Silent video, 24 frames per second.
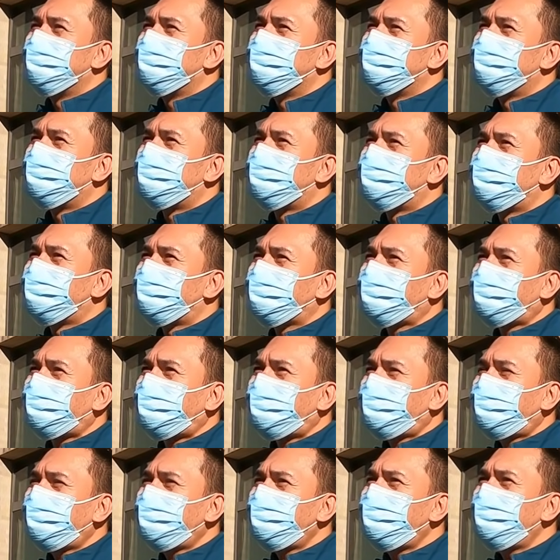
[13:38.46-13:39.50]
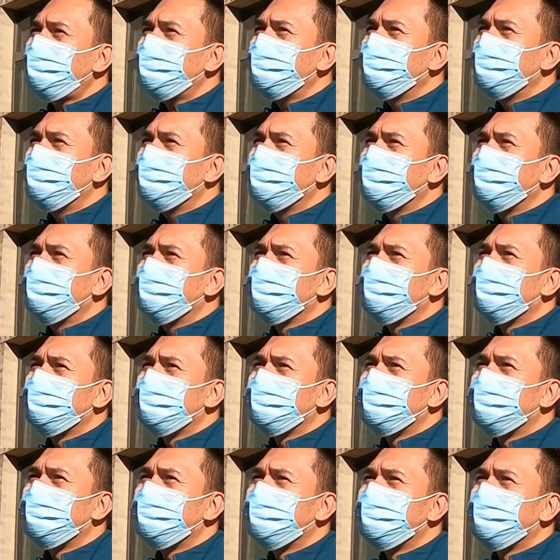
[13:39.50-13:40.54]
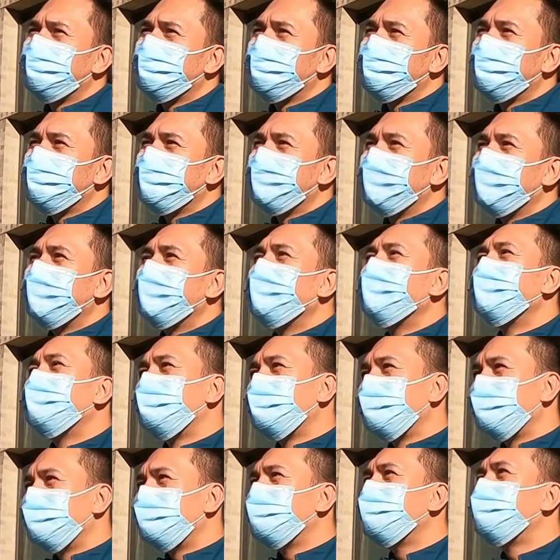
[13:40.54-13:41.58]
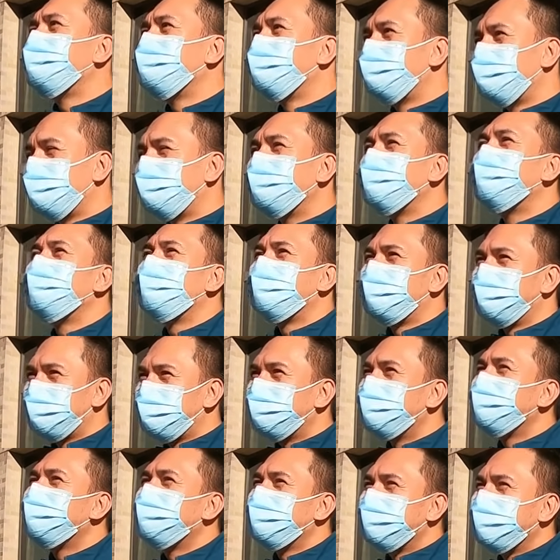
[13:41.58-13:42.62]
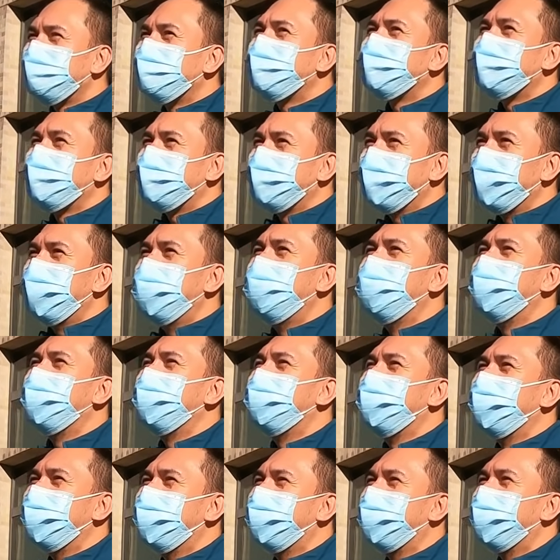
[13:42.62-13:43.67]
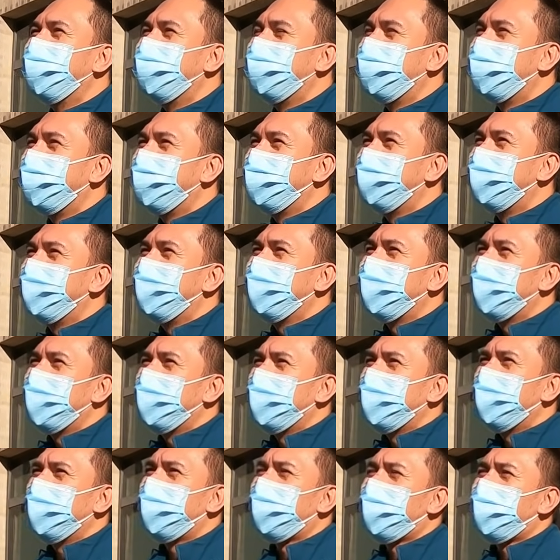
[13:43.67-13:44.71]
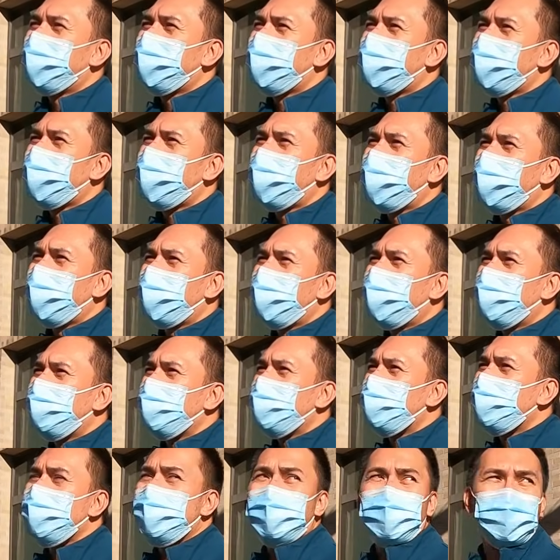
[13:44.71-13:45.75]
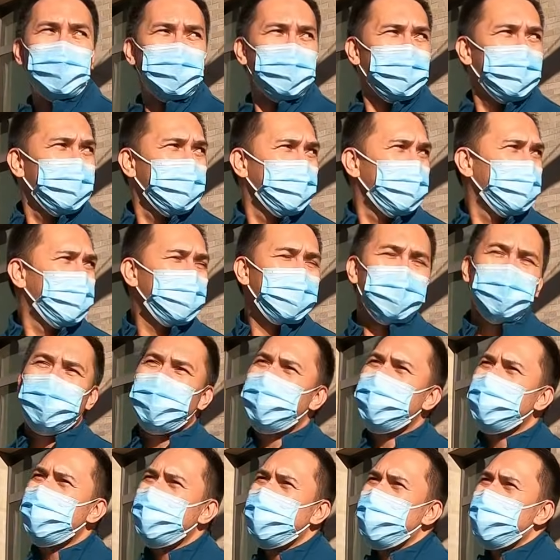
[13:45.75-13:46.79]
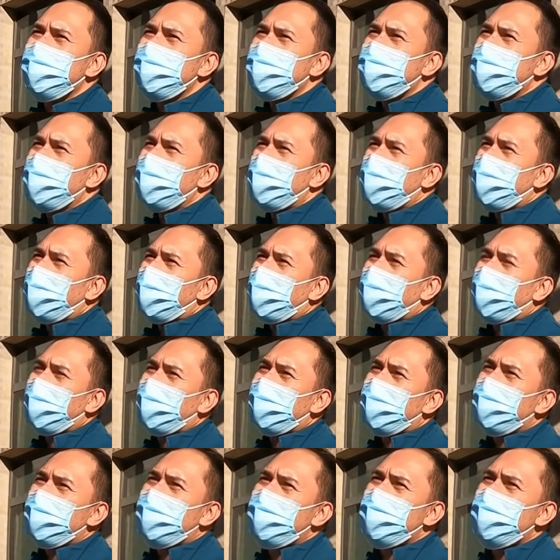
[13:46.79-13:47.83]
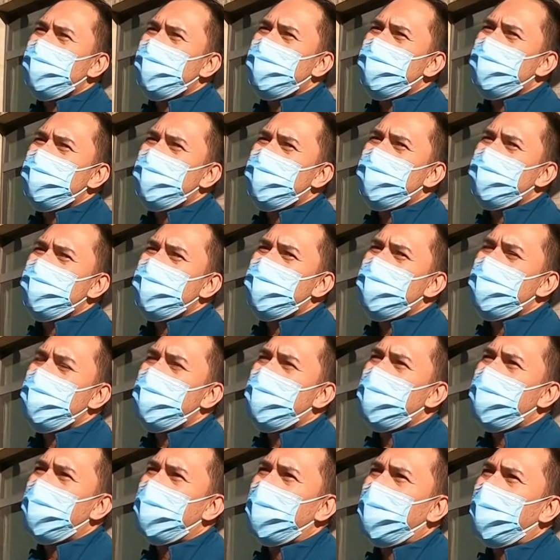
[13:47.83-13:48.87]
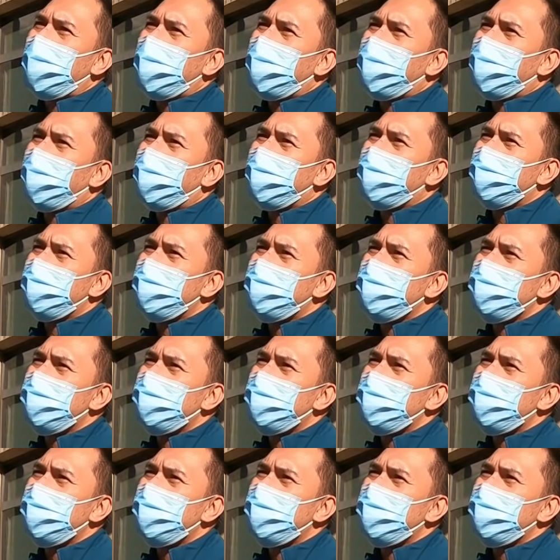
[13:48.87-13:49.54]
And everybody is relaxed. Nothing is going on. People are coming out. I asked the doctor coming out of Mount Sinai, I said, how is it? And he goes,